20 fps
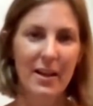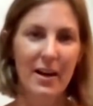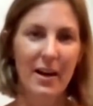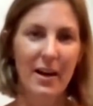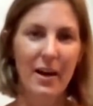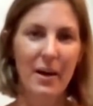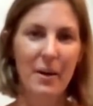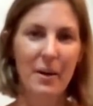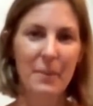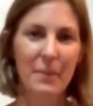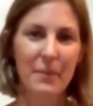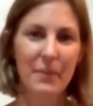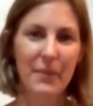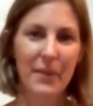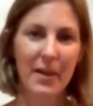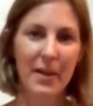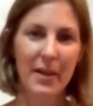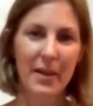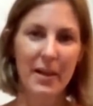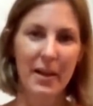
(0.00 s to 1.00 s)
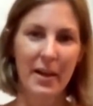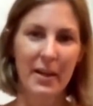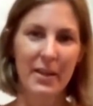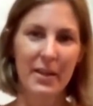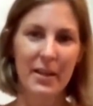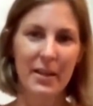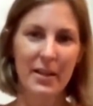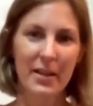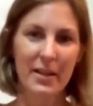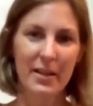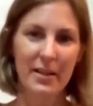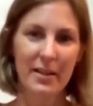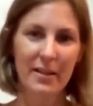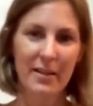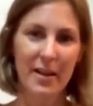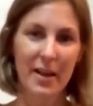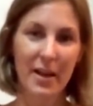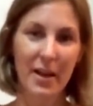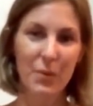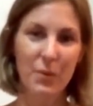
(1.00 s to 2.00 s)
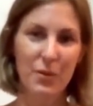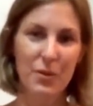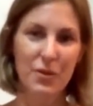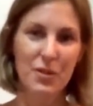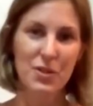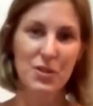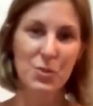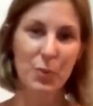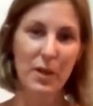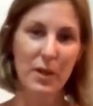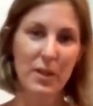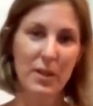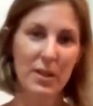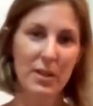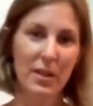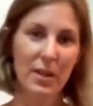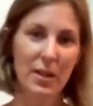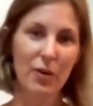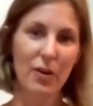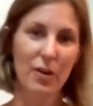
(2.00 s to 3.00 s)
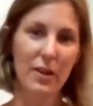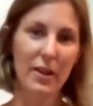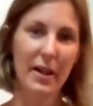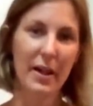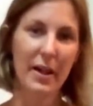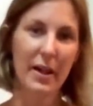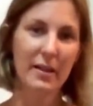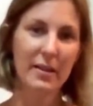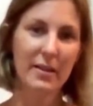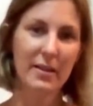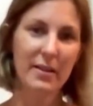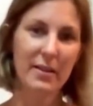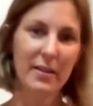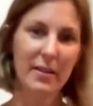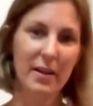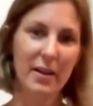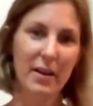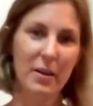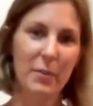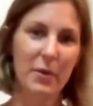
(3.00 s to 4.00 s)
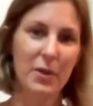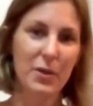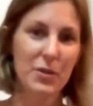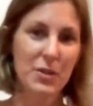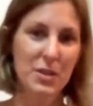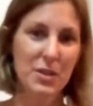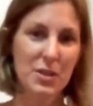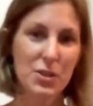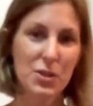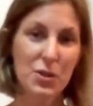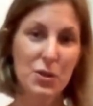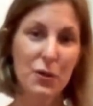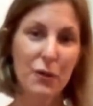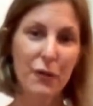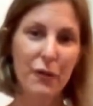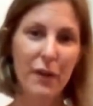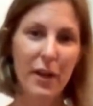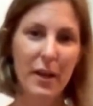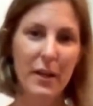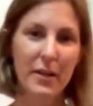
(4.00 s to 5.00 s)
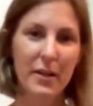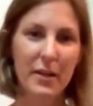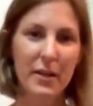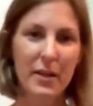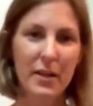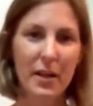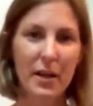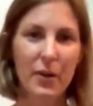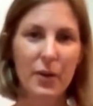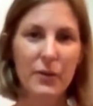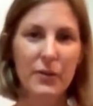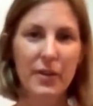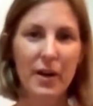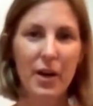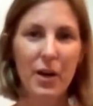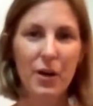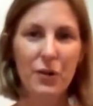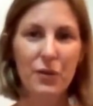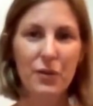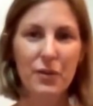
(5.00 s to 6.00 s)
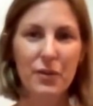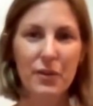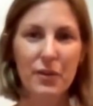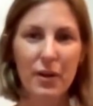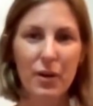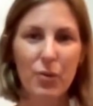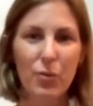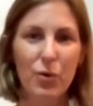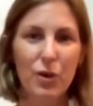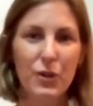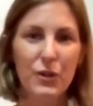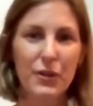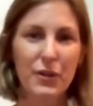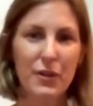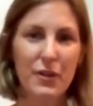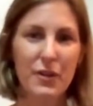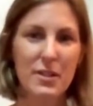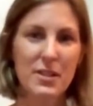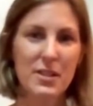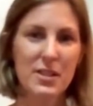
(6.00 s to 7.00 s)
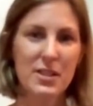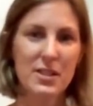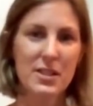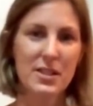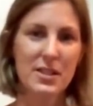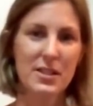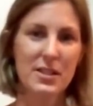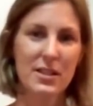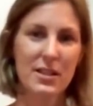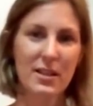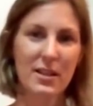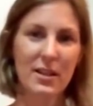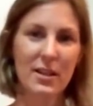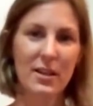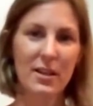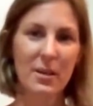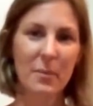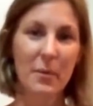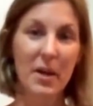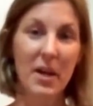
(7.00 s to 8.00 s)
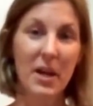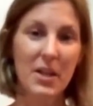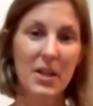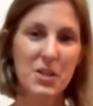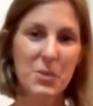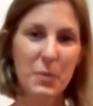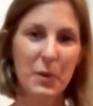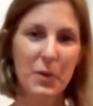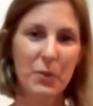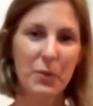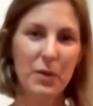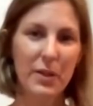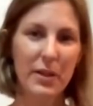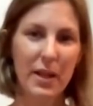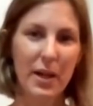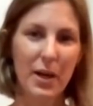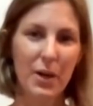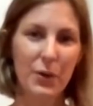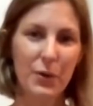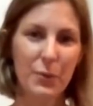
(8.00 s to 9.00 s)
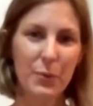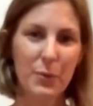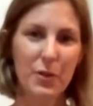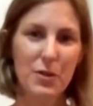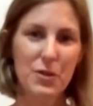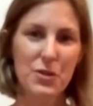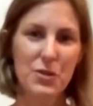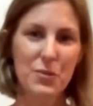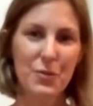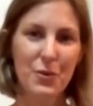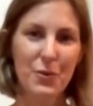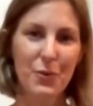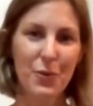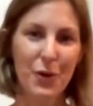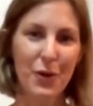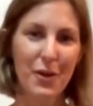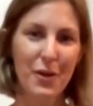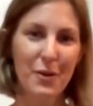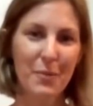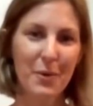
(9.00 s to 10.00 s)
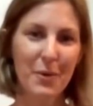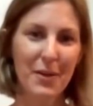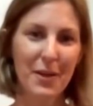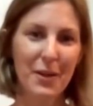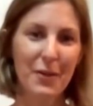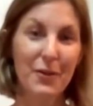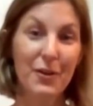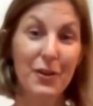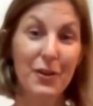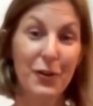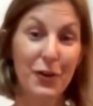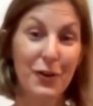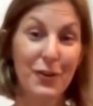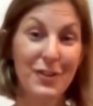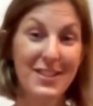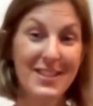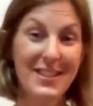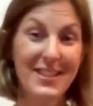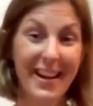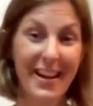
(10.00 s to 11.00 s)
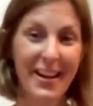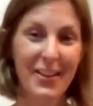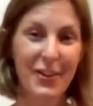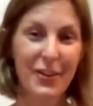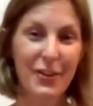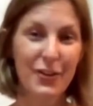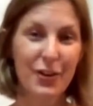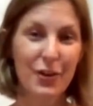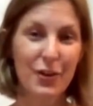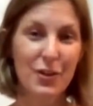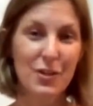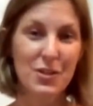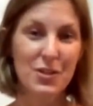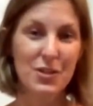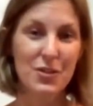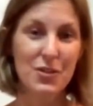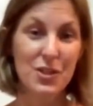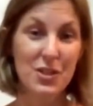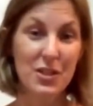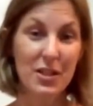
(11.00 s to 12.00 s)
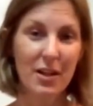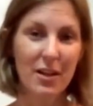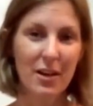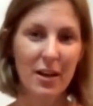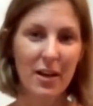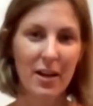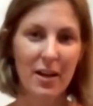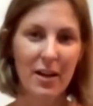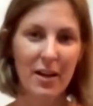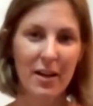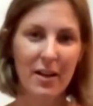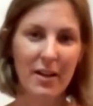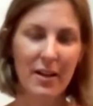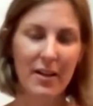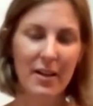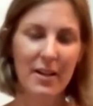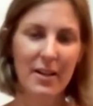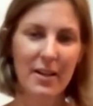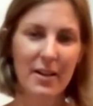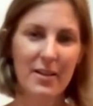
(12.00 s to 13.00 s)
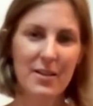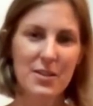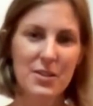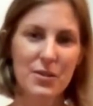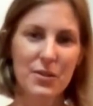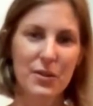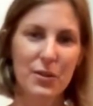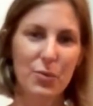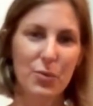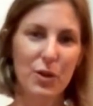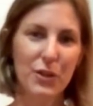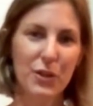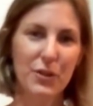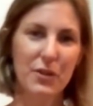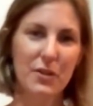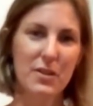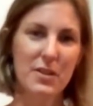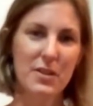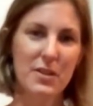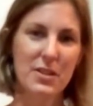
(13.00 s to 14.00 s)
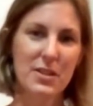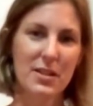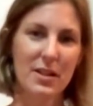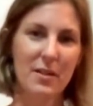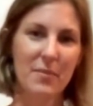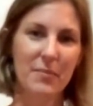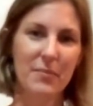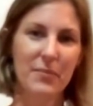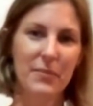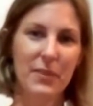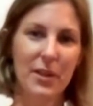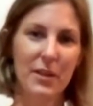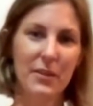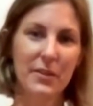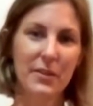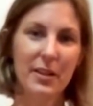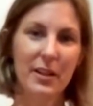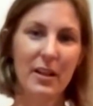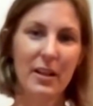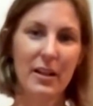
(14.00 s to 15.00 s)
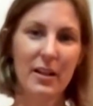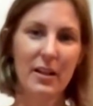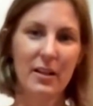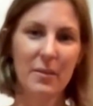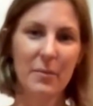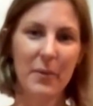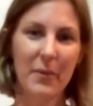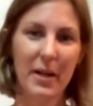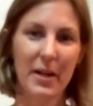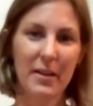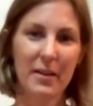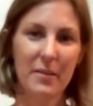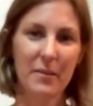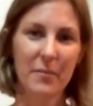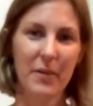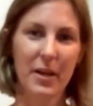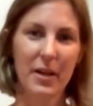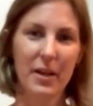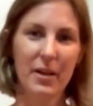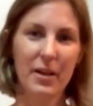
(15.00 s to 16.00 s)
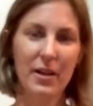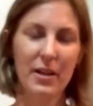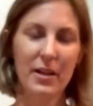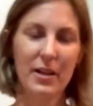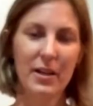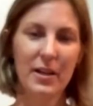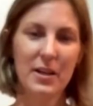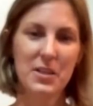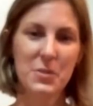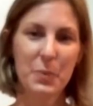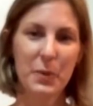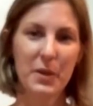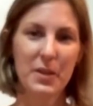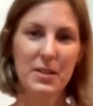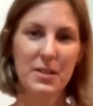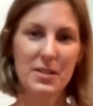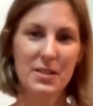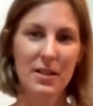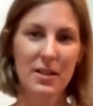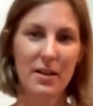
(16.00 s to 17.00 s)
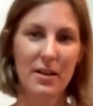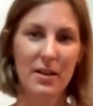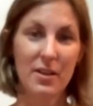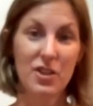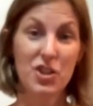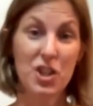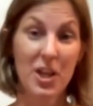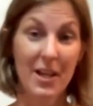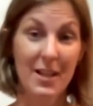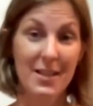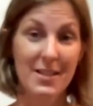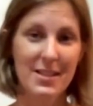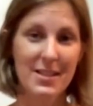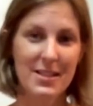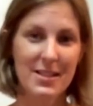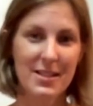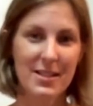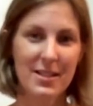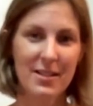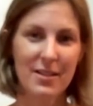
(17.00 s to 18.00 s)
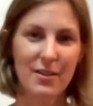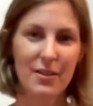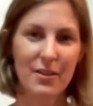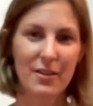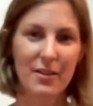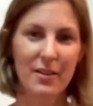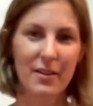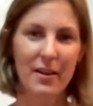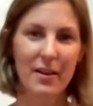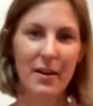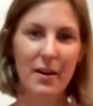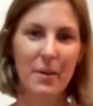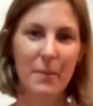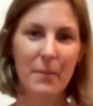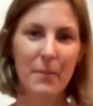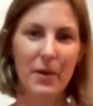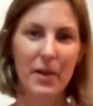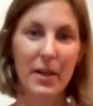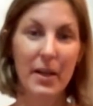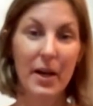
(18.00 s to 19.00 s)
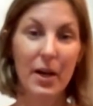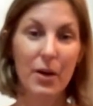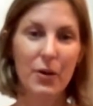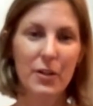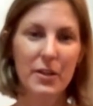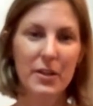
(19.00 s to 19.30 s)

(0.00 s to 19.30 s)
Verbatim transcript: Um, and then yeah, we're just waiting there all night uh, because it's so flooded in our town. The water is. My husband went out because we're worried about our dogs, other dogs. They're stuck. So the water is um, until my my husband's uh, chest um, mm-hmm. um, in our